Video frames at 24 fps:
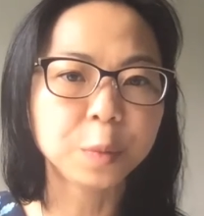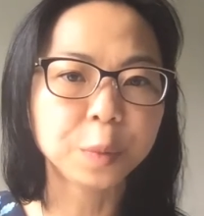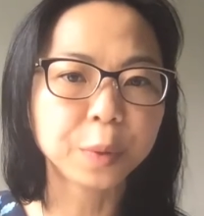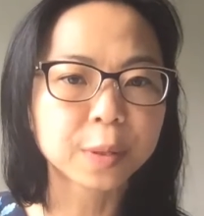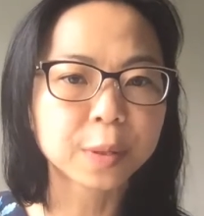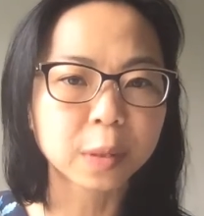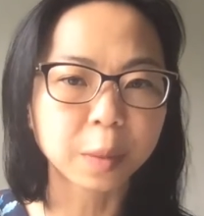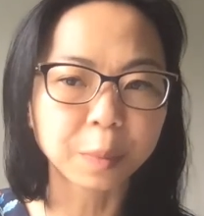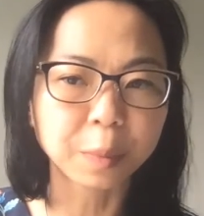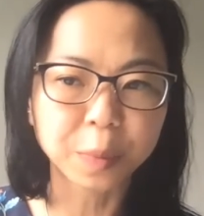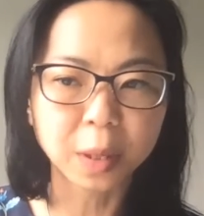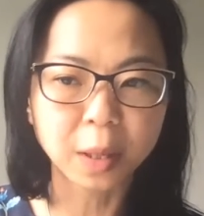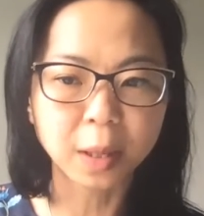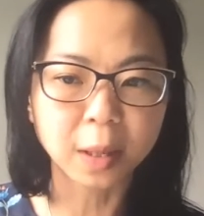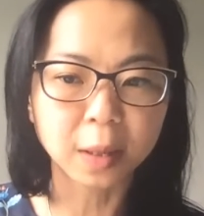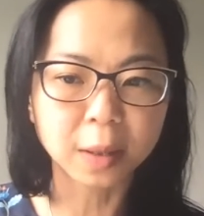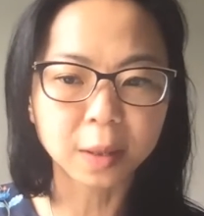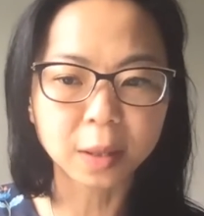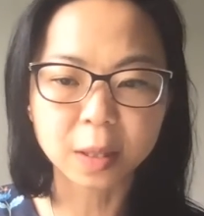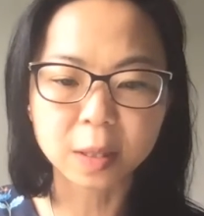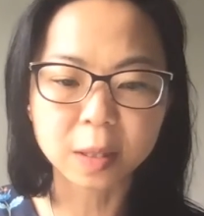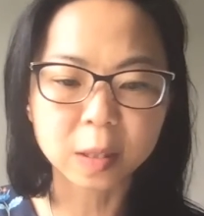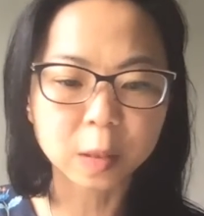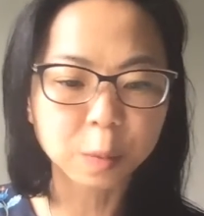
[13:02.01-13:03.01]
with
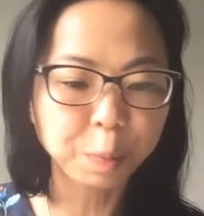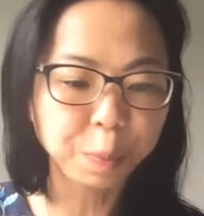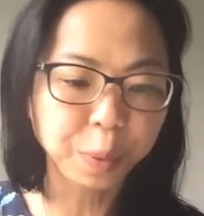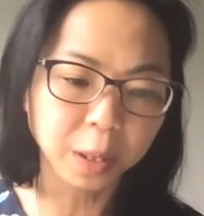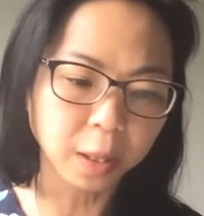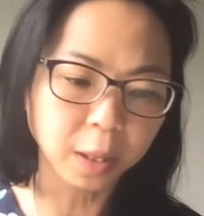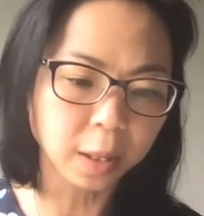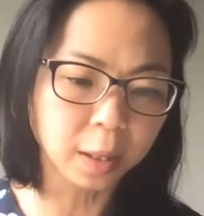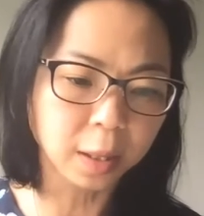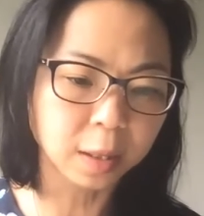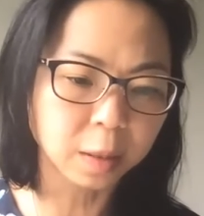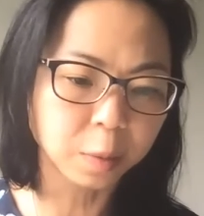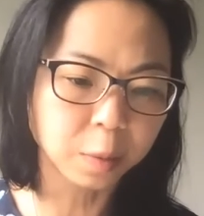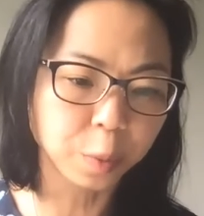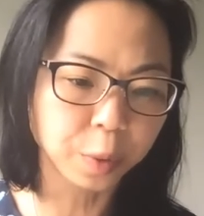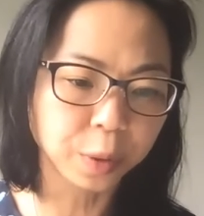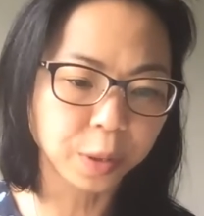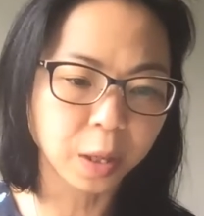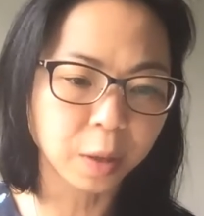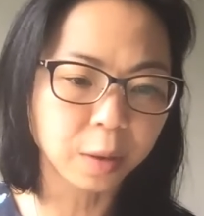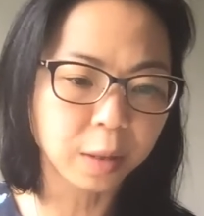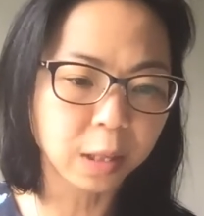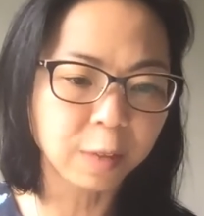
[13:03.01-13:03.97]
something this big without